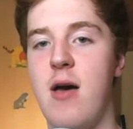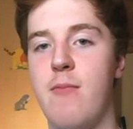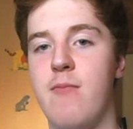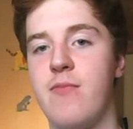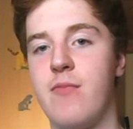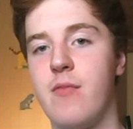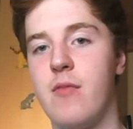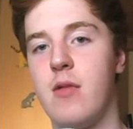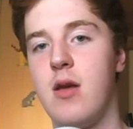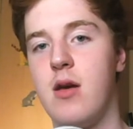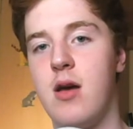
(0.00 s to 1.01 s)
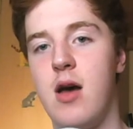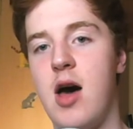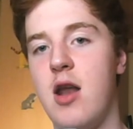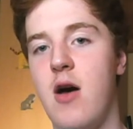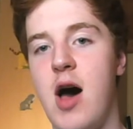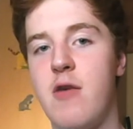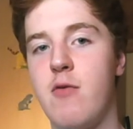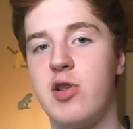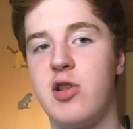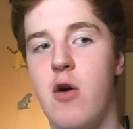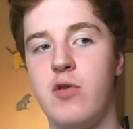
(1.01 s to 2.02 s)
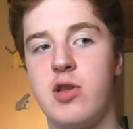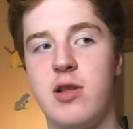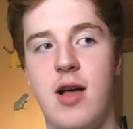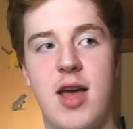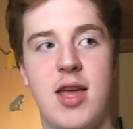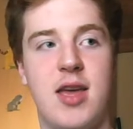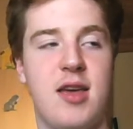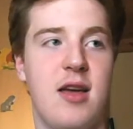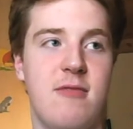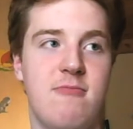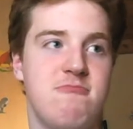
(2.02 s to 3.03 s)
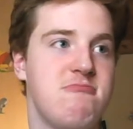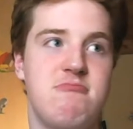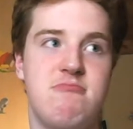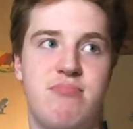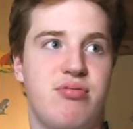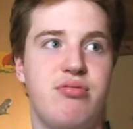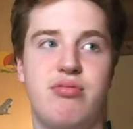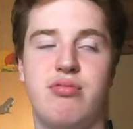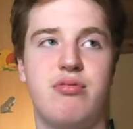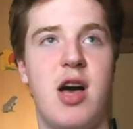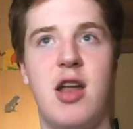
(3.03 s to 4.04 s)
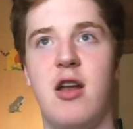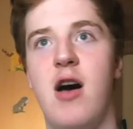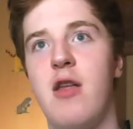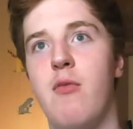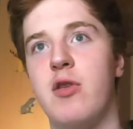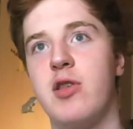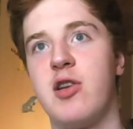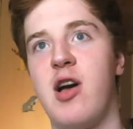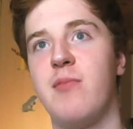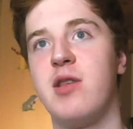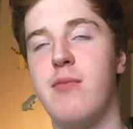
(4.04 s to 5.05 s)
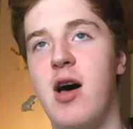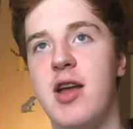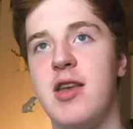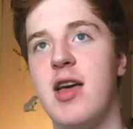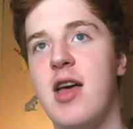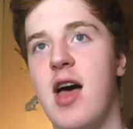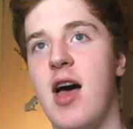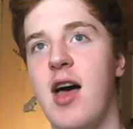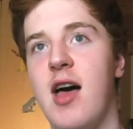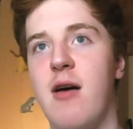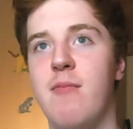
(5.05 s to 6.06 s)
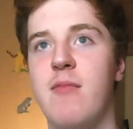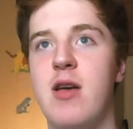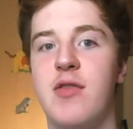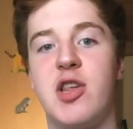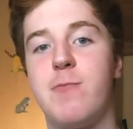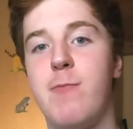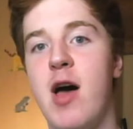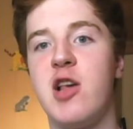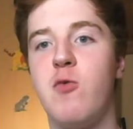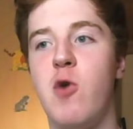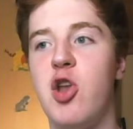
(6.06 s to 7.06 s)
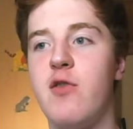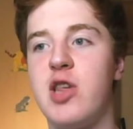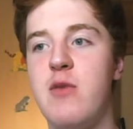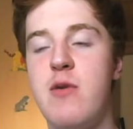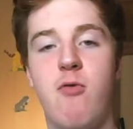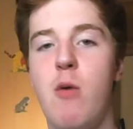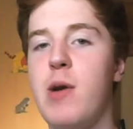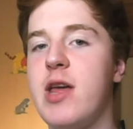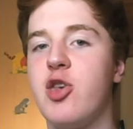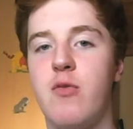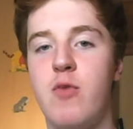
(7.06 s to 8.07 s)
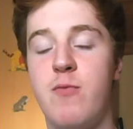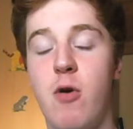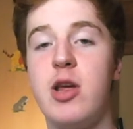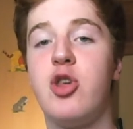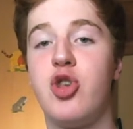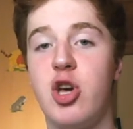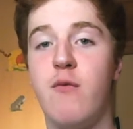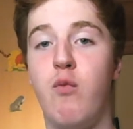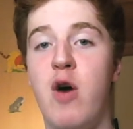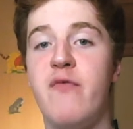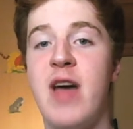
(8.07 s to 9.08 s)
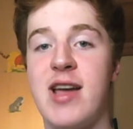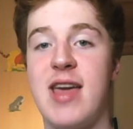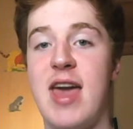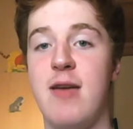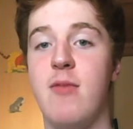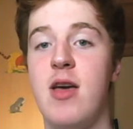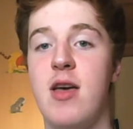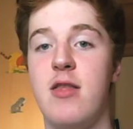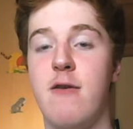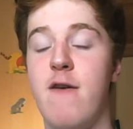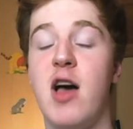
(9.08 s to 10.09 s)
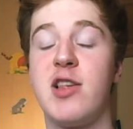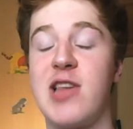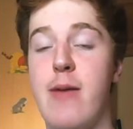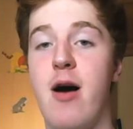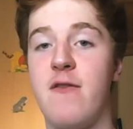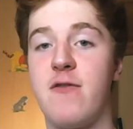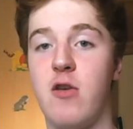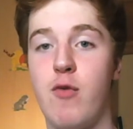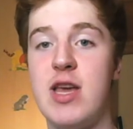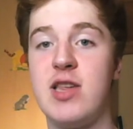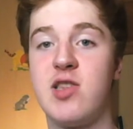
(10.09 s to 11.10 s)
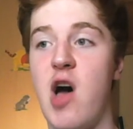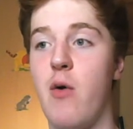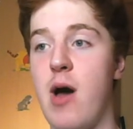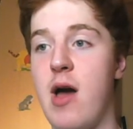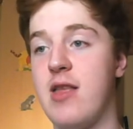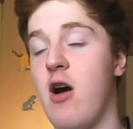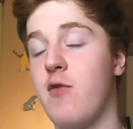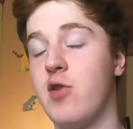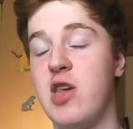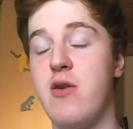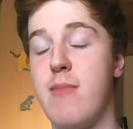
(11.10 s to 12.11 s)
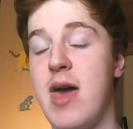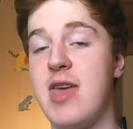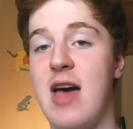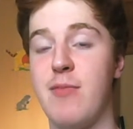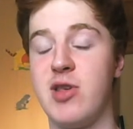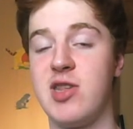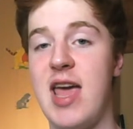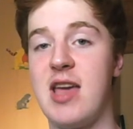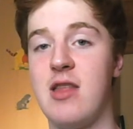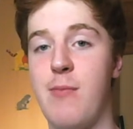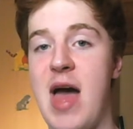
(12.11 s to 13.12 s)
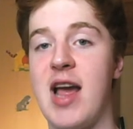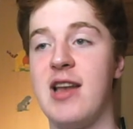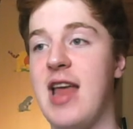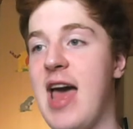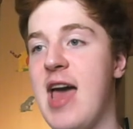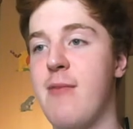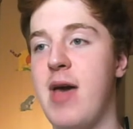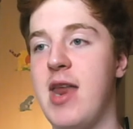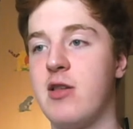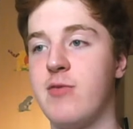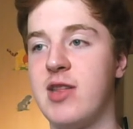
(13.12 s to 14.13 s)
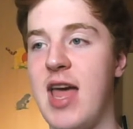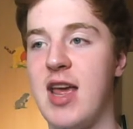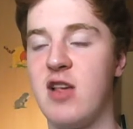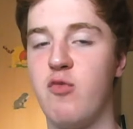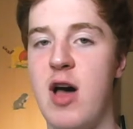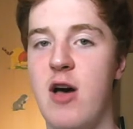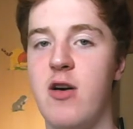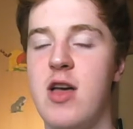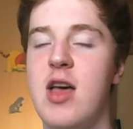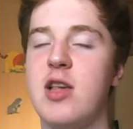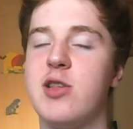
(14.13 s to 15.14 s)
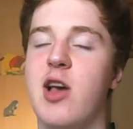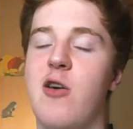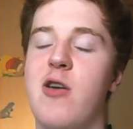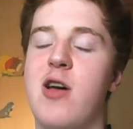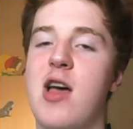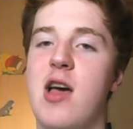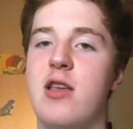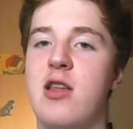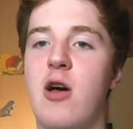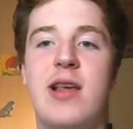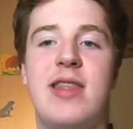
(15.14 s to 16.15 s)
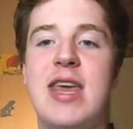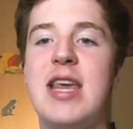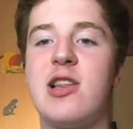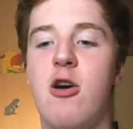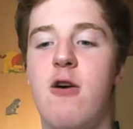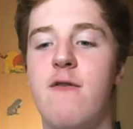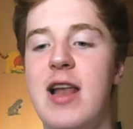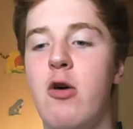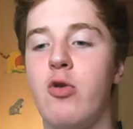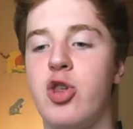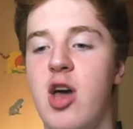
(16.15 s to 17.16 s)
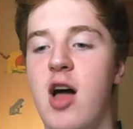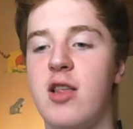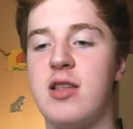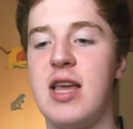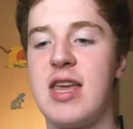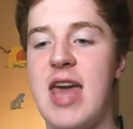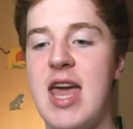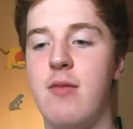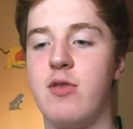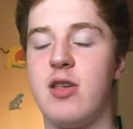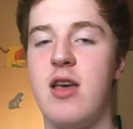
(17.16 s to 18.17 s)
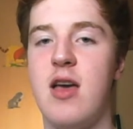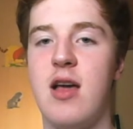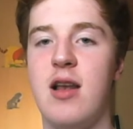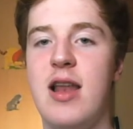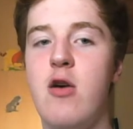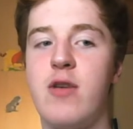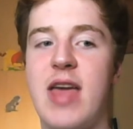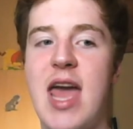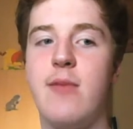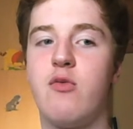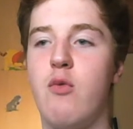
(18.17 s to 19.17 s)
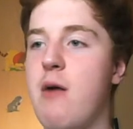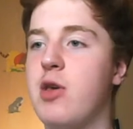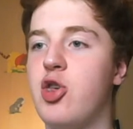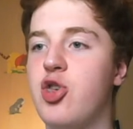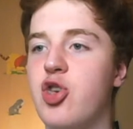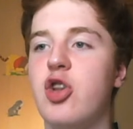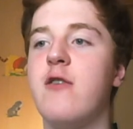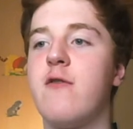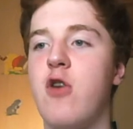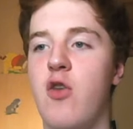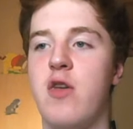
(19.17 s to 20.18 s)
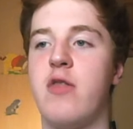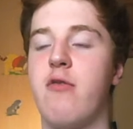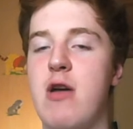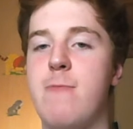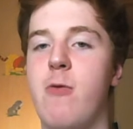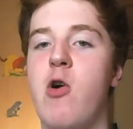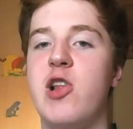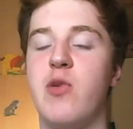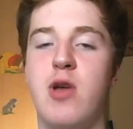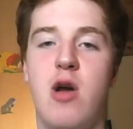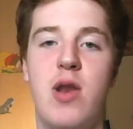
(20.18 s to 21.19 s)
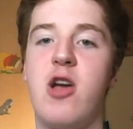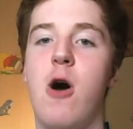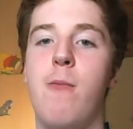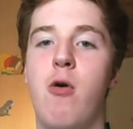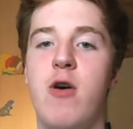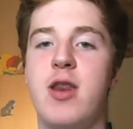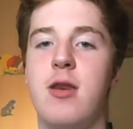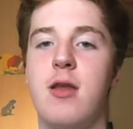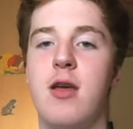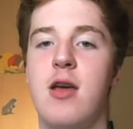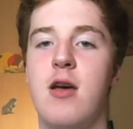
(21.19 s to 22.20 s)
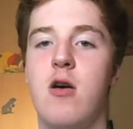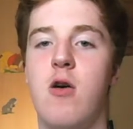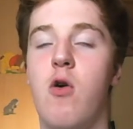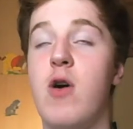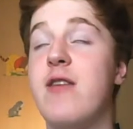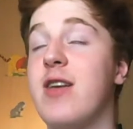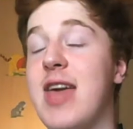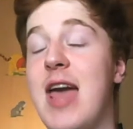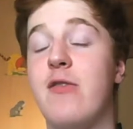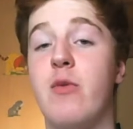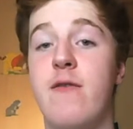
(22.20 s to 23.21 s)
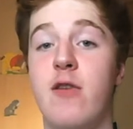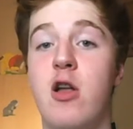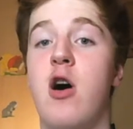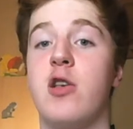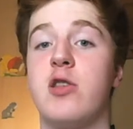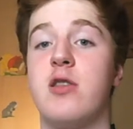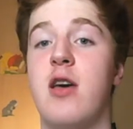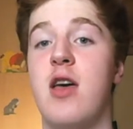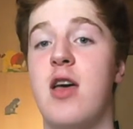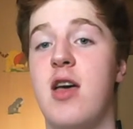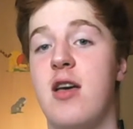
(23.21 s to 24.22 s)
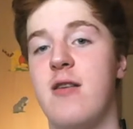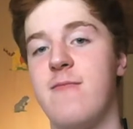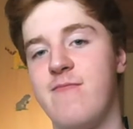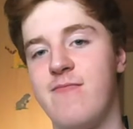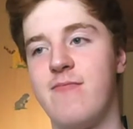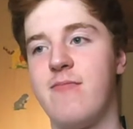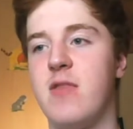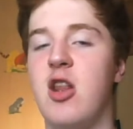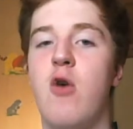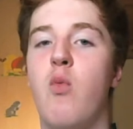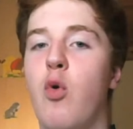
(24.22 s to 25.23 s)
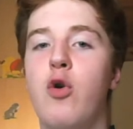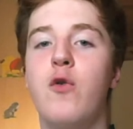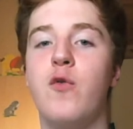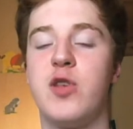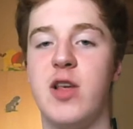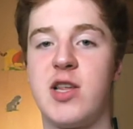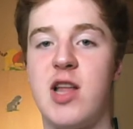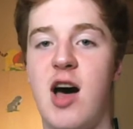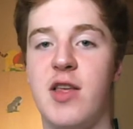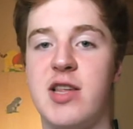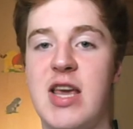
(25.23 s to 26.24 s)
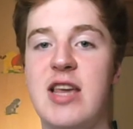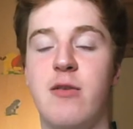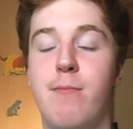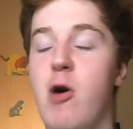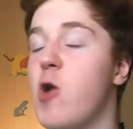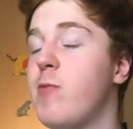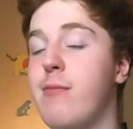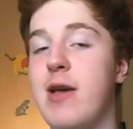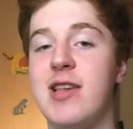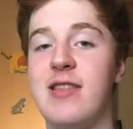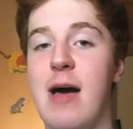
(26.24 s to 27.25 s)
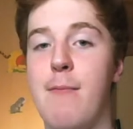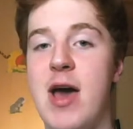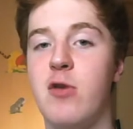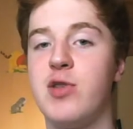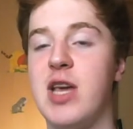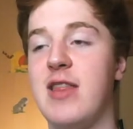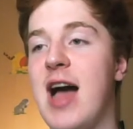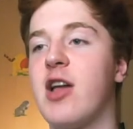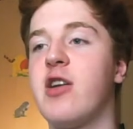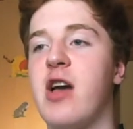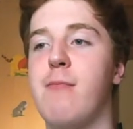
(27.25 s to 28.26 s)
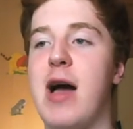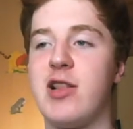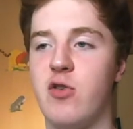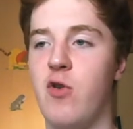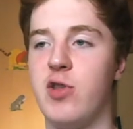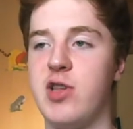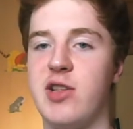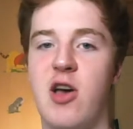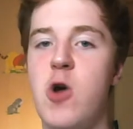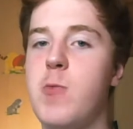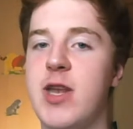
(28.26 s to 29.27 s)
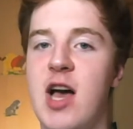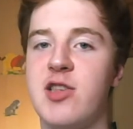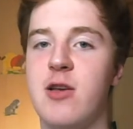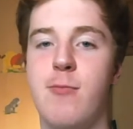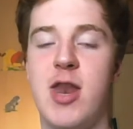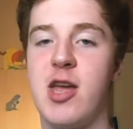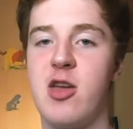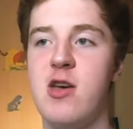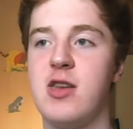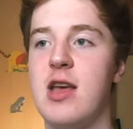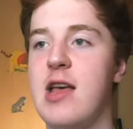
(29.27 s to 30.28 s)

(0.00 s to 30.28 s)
don't know, other results like, I don't know, other ones that come to mind. The Spurs one, obviously, we probably should have won that game, the first game after the restart, where obviously we made that mistake at the back and De Gea made his mistake as well. So, these sort of little chances in games, little games where we should have got the 3 points and we only got a point, or even games we've lost. Wolves at the start of the season, Pogba missing that penalty, that could come back to haunt us. I hope it doesn't, but it could.